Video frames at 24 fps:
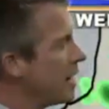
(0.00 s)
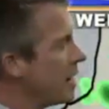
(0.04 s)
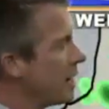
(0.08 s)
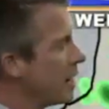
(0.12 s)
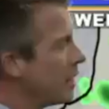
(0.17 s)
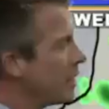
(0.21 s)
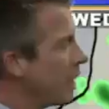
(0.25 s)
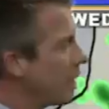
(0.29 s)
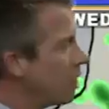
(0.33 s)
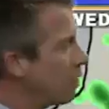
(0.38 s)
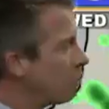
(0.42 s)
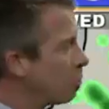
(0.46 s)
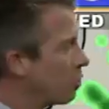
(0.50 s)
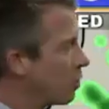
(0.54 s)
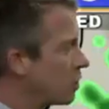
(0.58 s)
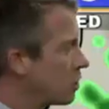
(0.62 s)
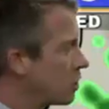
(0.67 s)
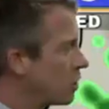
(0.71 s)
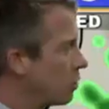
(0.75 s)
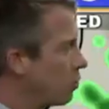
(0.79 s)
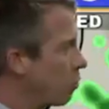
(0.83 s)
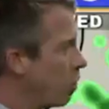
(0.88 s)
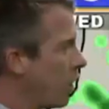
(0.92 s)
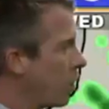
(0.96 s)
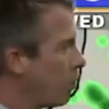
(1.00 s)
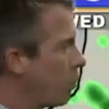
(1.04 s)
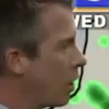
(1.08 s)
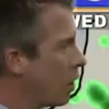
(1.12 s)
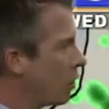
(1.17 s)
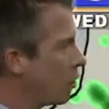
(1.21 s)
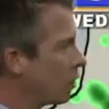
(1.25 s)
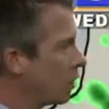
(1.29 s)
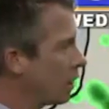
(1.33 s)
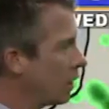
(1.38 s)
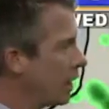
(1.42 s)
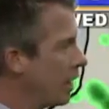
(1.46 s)
and that'll bring some wet
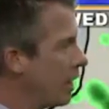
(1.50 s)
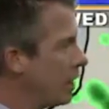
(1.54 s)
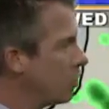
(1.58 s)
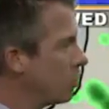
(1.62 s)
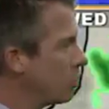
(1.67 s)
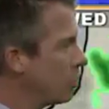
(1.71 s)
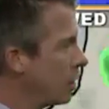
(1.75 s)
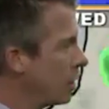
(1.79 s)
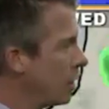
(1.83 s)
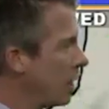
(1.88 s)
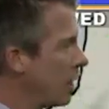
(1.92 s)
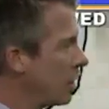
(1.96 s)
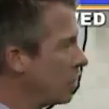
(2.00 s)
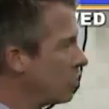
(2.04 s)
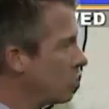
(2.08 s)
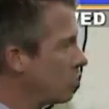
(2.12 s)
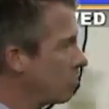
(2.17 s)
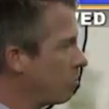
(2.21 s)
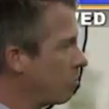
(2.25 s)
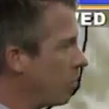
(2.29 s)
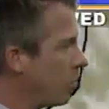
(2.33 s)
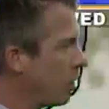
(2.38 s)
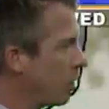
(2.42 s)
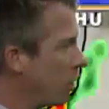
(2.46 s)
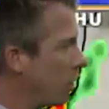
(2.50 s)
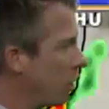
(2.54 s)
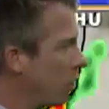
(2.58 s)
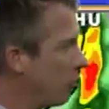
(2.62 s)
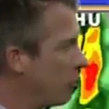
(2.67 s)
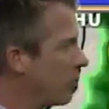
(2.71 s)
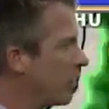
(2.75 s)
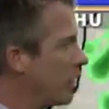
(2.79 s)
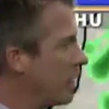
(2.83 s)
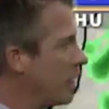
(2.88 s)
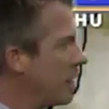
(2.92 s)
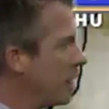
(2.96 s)
weather later in the day
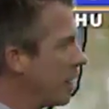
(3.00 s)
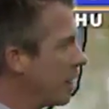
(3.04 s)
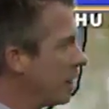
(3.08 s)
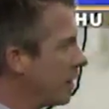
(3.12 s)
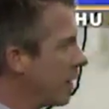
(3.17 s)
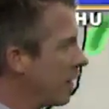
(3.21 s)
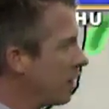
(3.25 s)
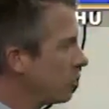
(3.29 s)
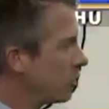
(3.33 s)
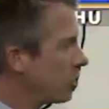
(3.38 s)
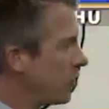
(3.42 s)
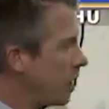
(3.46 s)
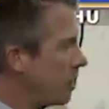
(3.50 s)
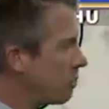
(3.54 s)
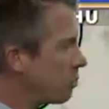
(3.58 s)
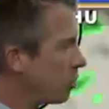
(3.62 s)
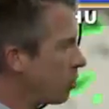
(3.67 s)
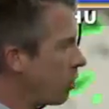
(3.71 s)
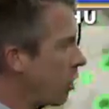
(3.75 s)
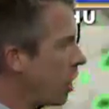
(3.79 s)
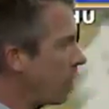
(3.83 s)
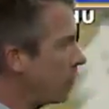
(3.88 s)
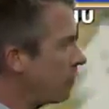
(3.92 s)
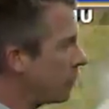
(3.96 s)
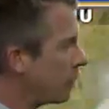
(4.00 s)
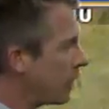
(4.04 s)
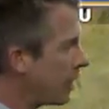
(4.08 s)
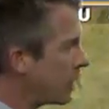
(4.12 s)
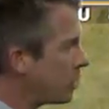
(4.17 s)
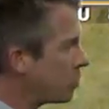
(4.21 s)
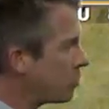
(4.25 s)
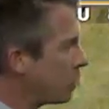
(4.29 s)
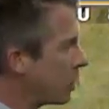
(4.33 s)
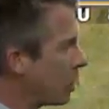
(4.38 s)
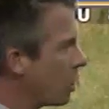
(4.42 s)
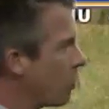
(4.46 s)
tomorrow, and that'll taper off. And then
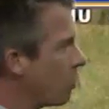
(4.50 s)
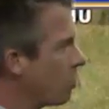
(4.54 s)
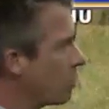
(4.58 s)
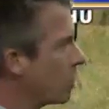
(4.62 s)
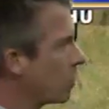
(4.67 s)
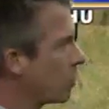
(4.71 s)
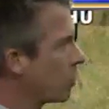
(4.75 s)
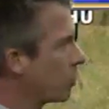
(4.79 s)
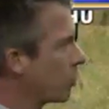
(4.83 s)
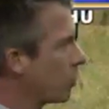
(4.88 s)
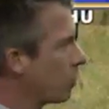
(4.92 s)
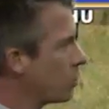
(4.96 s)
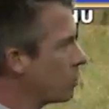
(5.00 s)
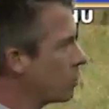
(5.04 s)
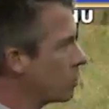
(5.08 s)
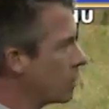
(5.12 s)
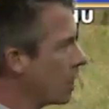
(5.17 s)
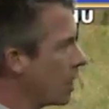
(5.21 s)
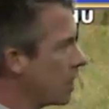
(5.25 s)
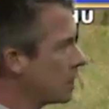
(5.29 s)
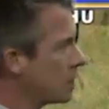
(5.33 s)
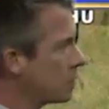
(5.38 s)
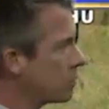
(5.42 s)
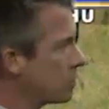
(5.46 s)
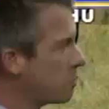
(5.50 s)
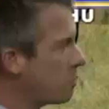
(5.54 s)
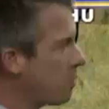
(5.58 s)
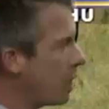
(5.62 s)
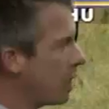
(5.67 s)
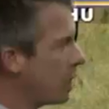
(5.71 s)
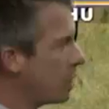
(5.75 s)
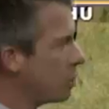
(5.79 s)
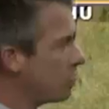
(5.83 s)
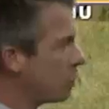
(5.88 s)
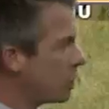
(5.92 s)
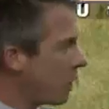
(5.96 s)
as we go into Thursday, some
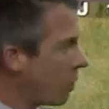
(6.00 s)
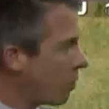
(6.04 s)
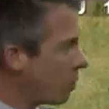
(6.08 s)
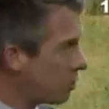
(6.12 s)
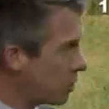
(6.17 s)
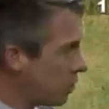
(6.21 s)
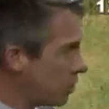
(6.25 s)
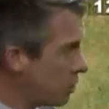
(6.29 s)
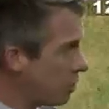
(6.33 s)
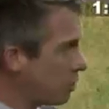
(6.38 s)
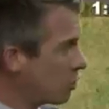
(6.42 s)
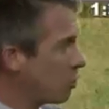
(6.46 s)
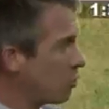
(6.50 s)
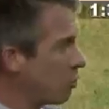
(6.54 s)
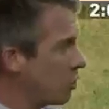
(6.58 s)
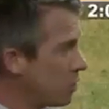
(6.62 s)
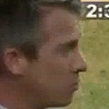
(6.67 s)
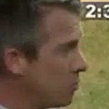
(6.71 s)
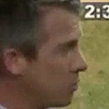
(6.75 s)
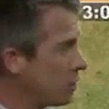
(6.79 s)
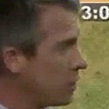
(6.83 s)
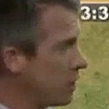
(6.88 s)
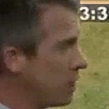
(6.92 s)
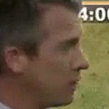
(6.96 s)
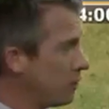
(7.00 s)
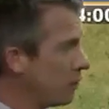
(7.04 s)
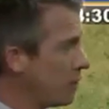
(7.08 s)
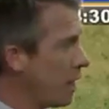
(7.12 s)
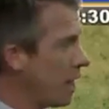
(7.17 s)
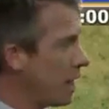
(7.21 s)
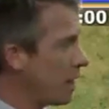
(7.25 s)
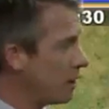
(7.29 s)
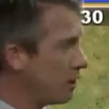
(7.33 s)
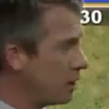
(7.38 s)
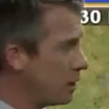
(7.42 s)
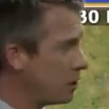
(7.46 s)
spotty showers. This is Christmas Eve
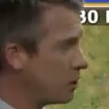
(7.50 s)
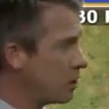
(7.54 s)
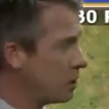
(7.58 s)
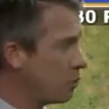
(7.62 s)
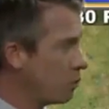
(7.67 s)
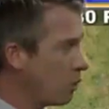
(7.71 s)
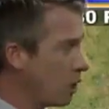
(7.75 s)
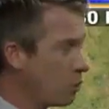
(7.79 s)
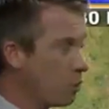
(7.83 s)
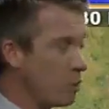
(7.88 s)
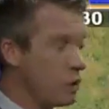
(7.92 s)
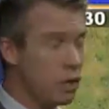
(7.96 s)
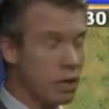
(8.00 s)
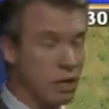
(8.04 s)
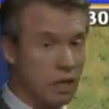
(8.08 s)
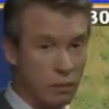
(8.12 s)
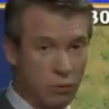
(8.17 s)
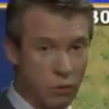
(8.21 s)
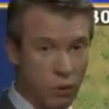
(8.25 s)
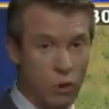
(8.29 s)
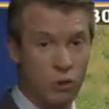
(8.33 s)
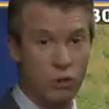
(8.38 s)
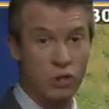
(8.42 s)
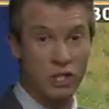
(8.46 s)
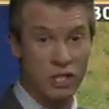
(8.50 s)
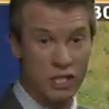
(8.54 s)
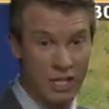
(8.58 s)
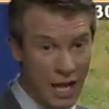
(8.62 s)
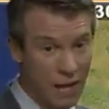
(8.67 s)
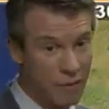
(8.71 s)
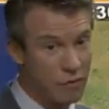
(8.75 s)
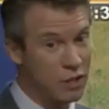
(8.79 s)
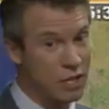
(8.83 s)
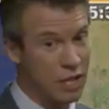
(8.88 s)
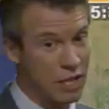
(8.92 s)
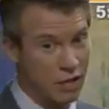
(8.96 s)
day, and this is when we could approach
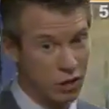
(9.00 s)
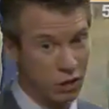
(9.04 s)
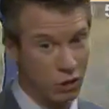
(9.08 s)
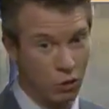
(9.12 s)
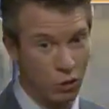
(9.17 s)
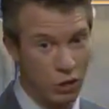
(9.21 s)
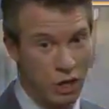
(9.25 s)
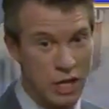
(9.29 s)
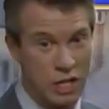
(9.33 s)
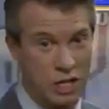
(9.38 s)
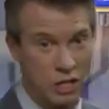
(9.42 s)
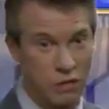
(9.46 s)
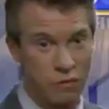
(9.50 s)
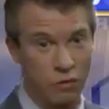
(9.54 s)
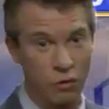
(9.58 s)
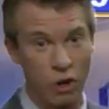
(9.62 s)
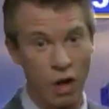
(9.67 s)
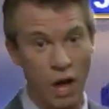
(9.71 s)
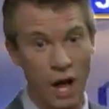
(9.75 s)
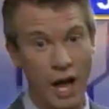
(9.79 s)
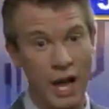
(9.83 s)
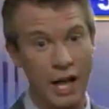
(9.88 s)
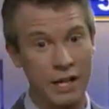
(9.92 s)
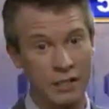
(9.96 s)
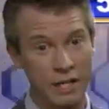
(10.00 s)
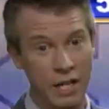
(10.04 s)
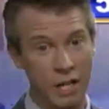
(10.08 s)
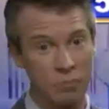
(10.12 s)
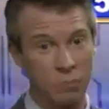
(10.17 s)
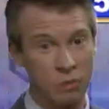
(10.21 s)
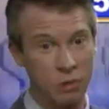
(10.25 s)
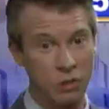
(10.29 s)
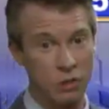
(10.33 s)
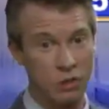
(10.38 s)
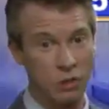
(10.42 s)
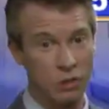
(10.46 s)
70 degrees for a high
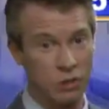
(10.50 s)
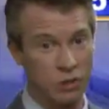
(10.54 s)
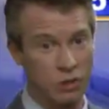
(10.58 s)
temperature.